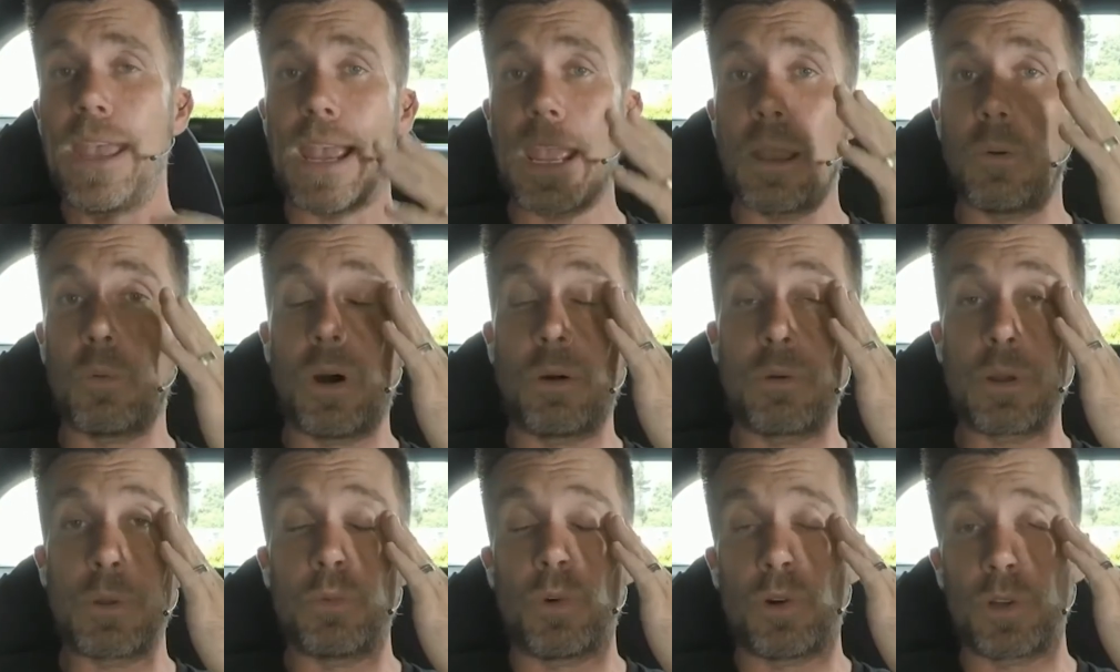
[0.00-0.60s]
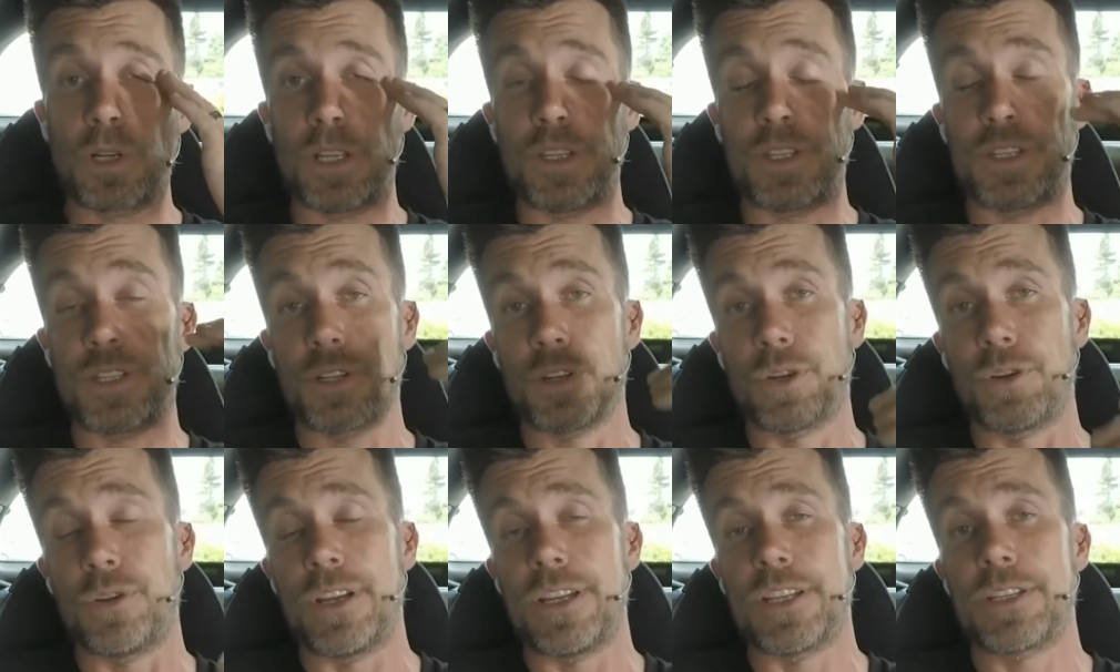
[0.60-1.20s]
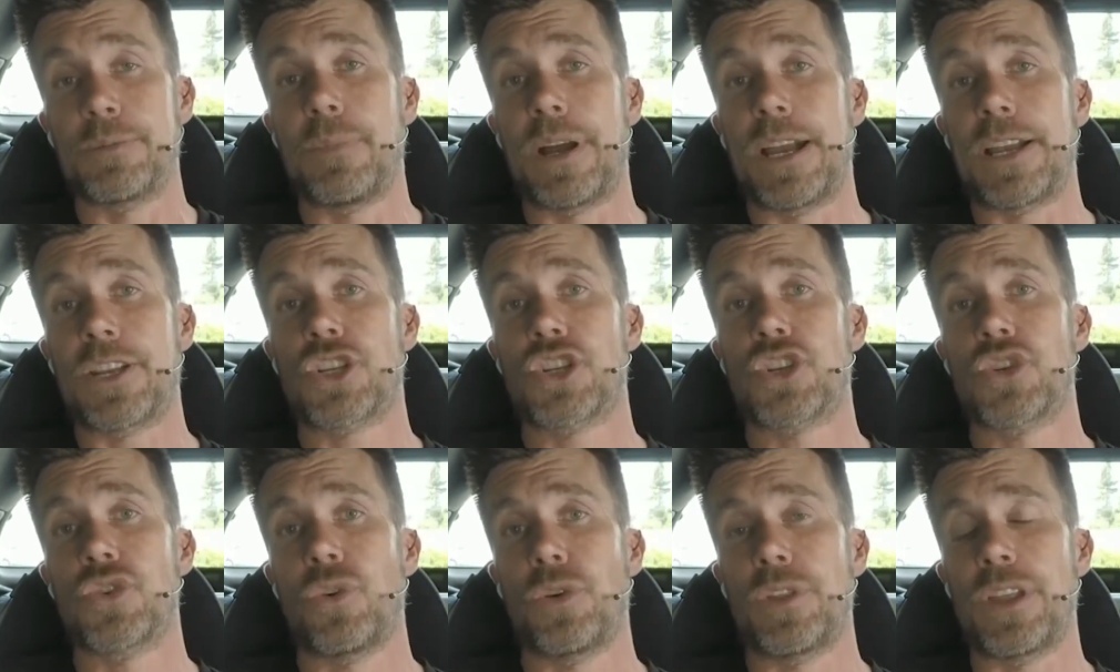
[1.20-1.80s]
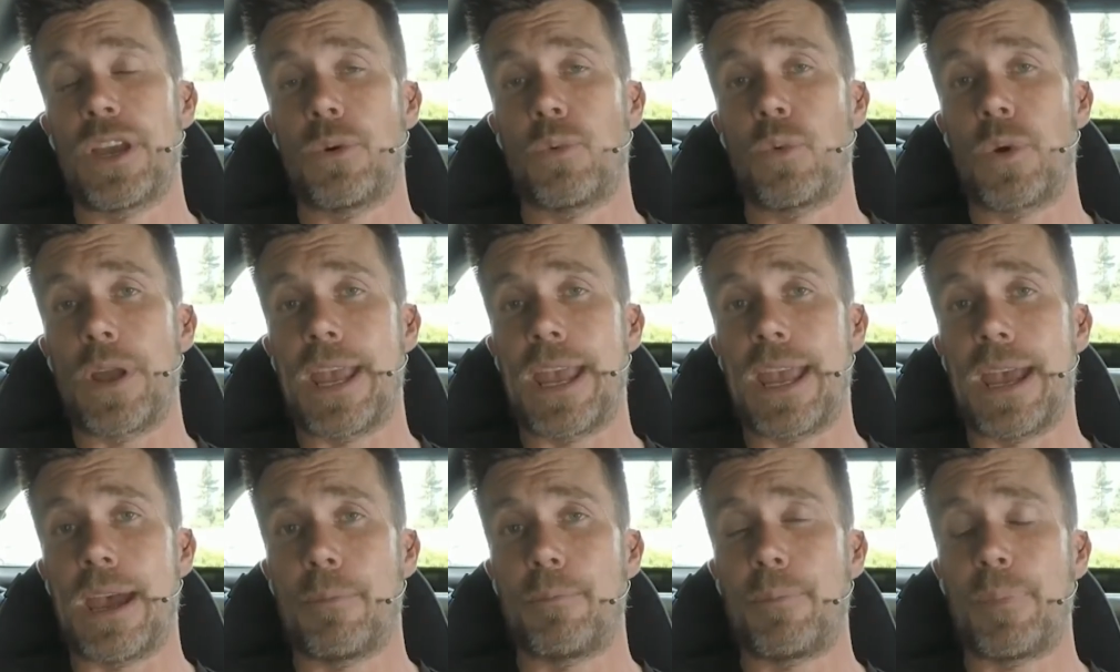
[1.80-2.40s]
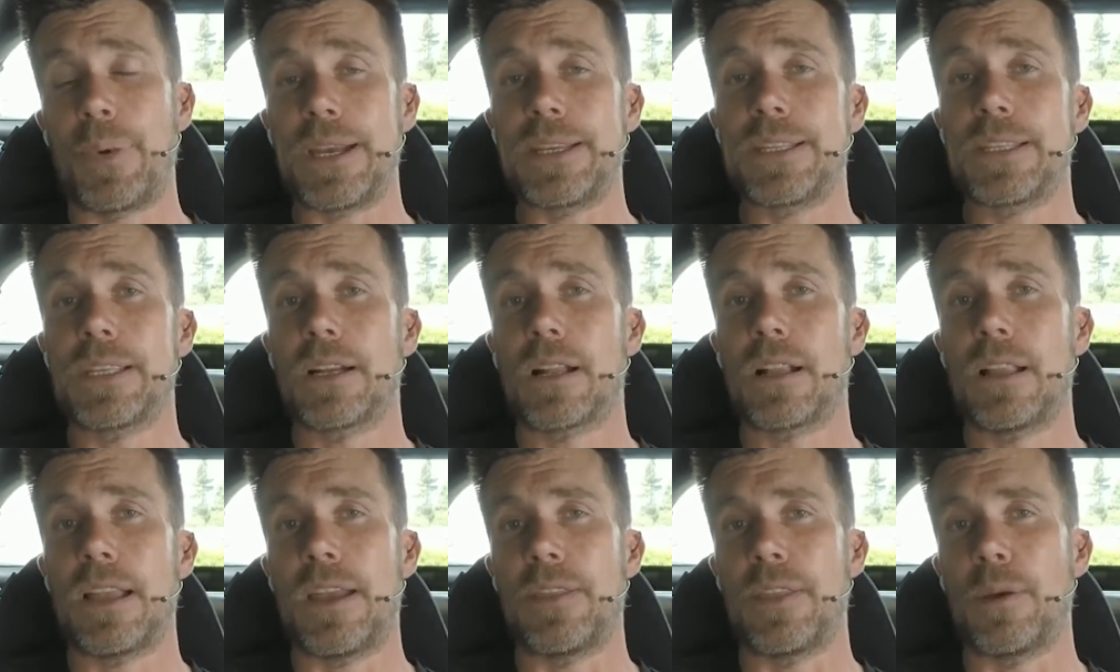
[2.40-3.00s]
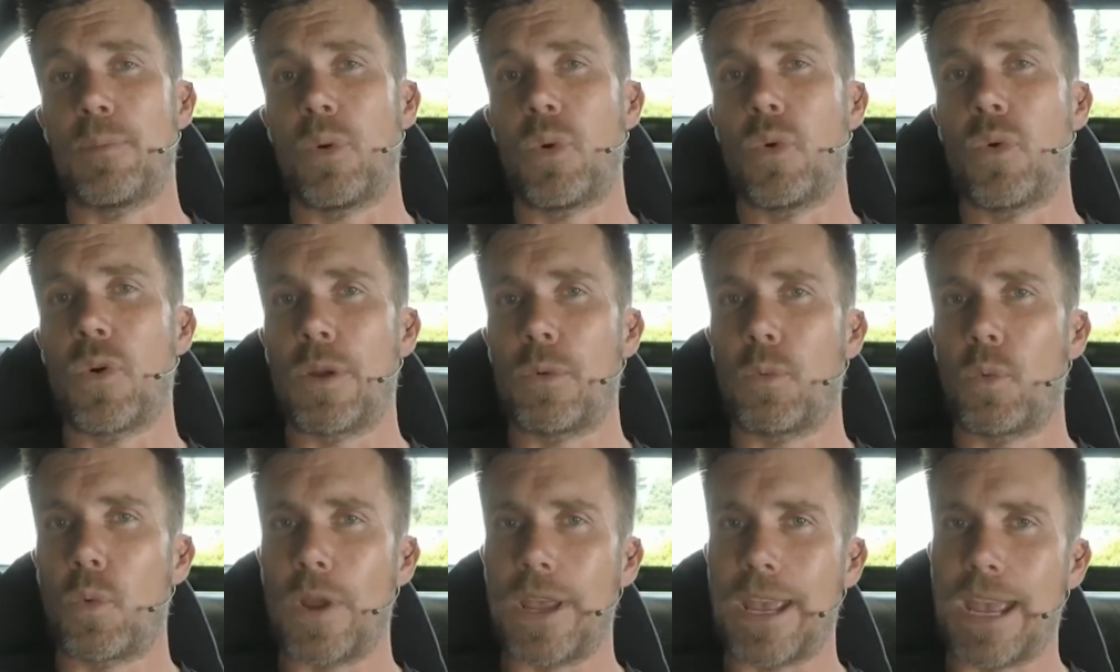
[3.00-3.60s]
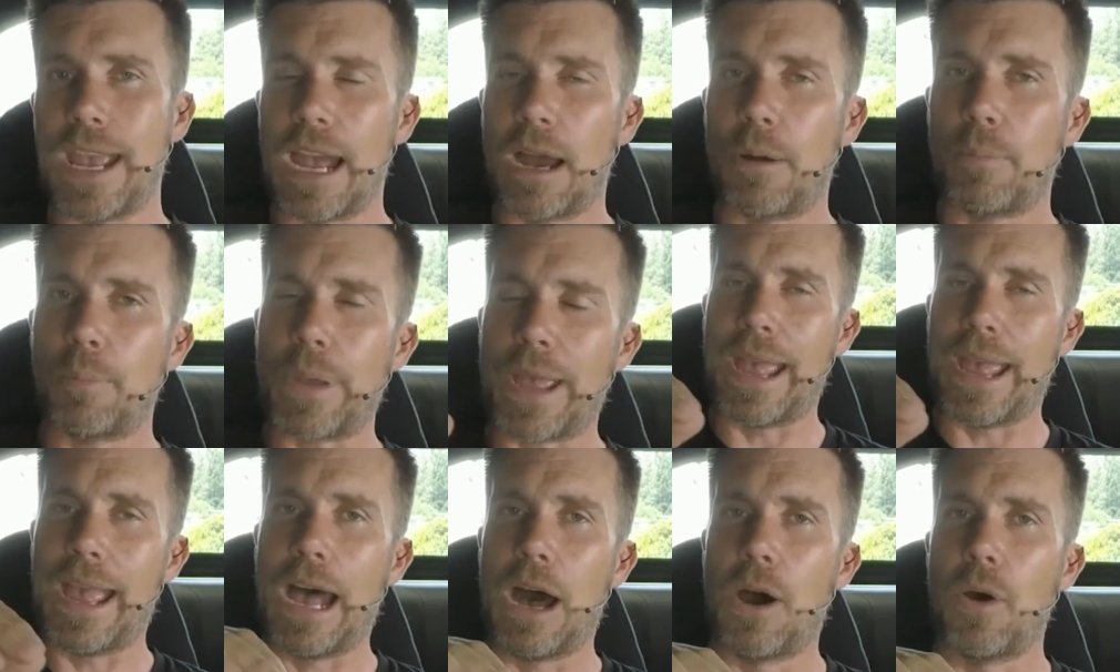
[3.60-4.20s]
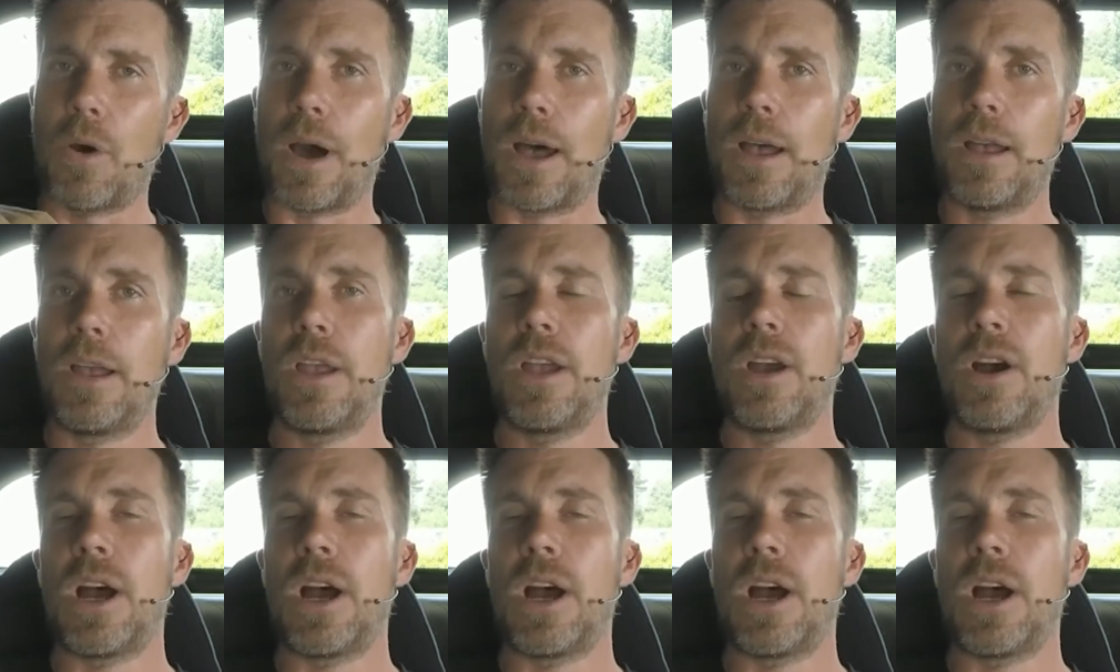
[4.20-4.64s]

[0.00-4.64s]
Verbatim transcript: And what we want to do is make sure that we're basically at the point where our power